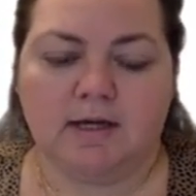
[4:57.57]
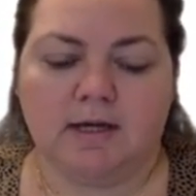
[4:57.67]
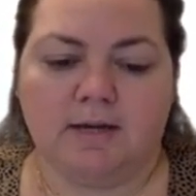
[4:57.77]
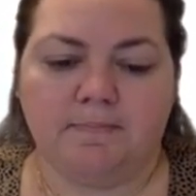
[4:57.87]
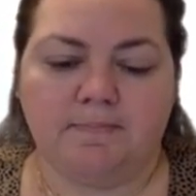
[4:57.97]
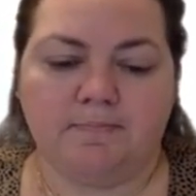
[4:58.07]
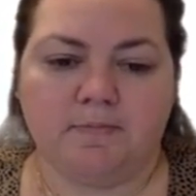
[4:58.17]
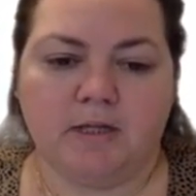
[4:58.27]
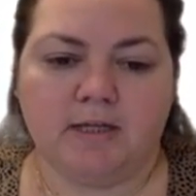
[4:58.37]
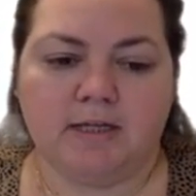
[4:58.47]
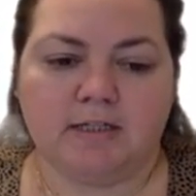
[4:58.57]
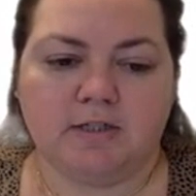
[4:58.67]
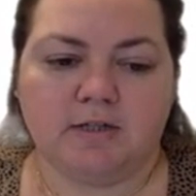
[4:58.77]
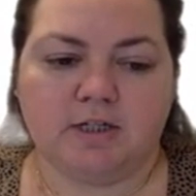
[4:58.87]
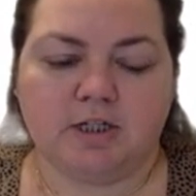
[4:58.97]
Um, again,
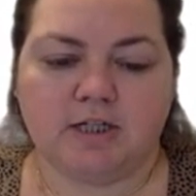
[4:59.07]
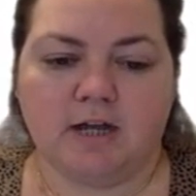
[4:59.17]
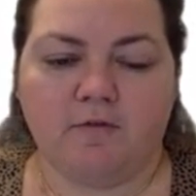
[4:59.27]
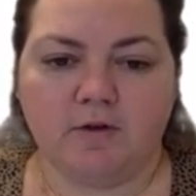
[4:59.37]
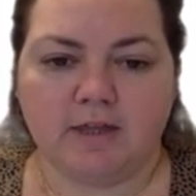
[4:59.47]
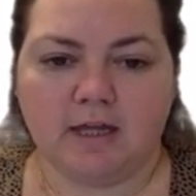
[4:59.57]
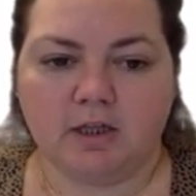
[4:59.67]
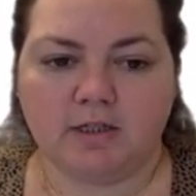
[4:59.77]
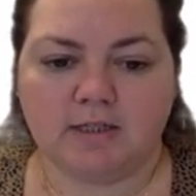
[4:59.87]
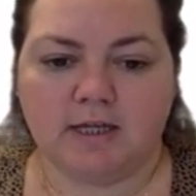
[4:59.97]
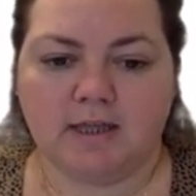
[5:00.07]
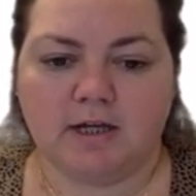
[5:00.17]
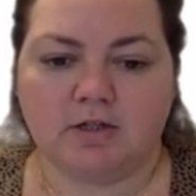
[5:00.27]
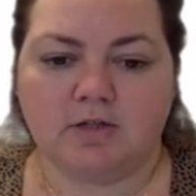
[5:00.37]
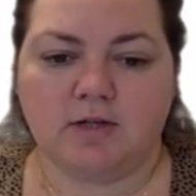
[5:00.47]
so that's just kind of what that looks like
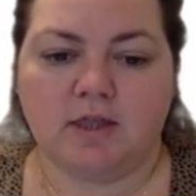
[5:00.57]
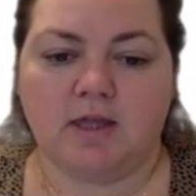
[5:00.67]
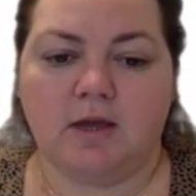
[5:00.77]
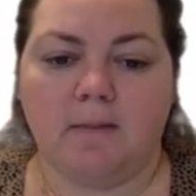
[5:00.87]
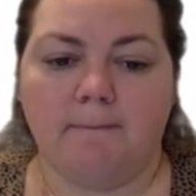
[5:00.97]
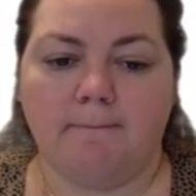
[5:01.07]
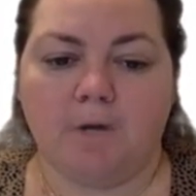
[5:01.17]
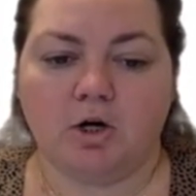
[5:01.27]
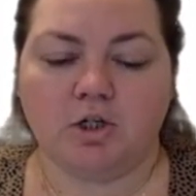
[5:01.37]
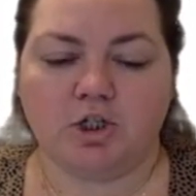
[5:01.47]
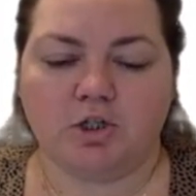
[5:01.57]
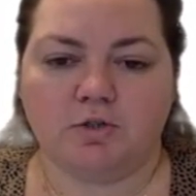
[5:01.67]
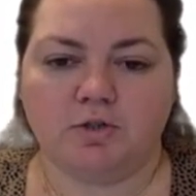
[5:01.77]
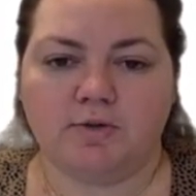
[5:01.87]
there to get the marginal.